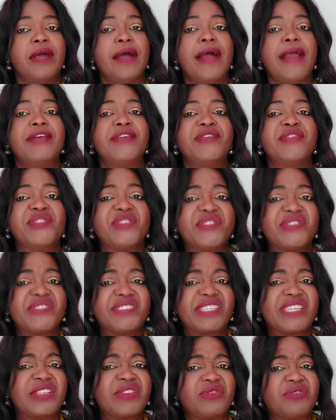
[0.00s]
I
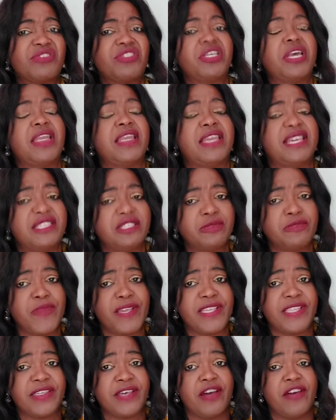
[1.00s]
used it to challenge
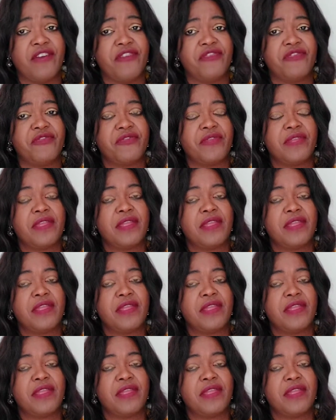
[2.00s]
myself.